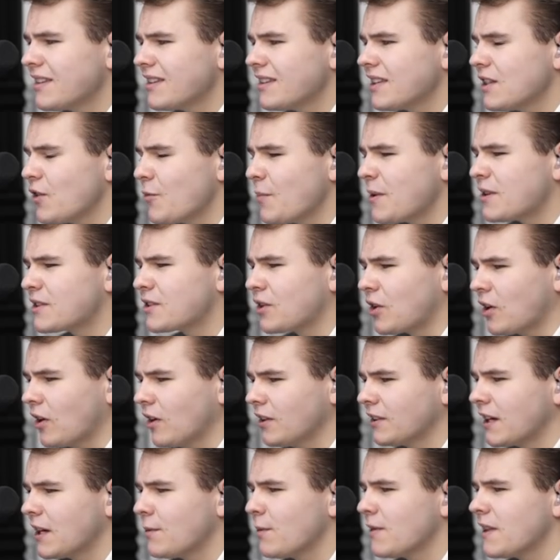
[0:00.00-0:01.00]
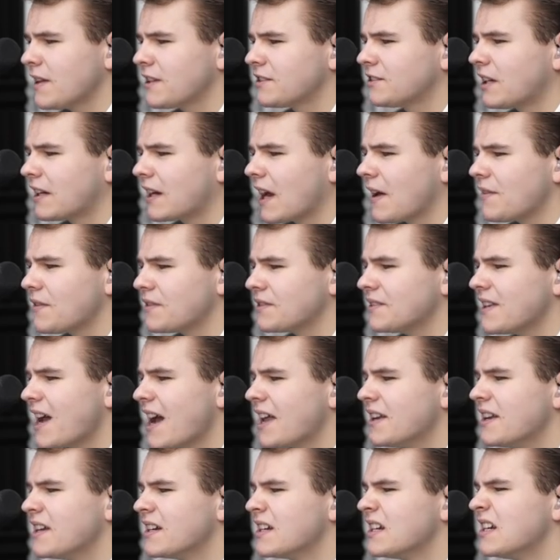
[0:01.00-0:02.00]
is a little bit cursed. Anyway, let's check out this
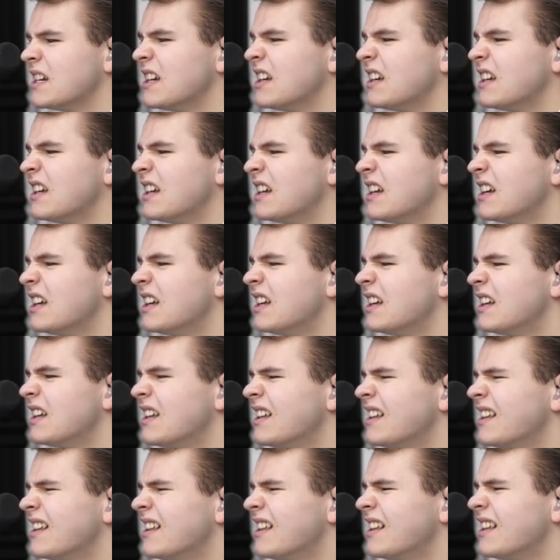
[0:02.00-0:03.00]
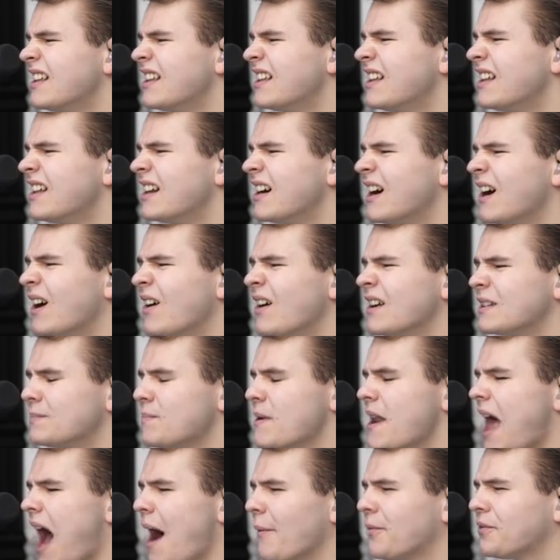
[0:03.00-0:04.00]
landing. Oh, it's
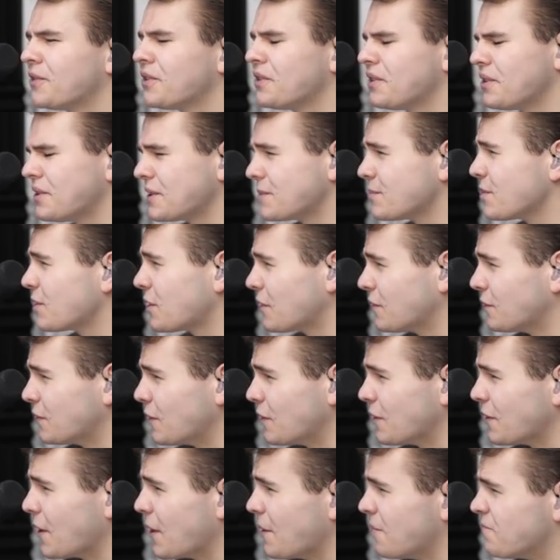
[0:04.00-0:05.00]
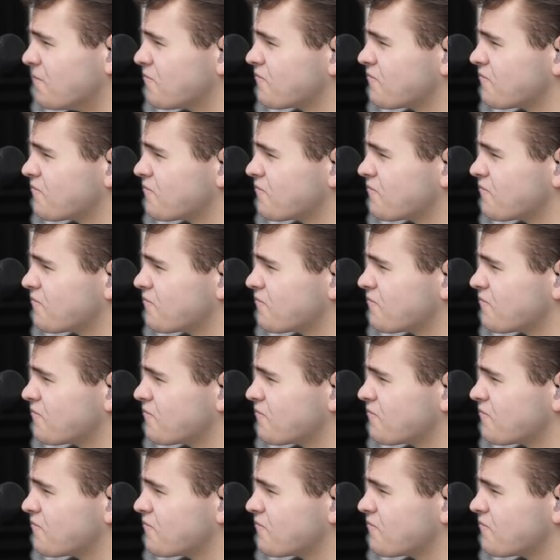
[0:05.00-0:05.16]
been absolutely beautiful though.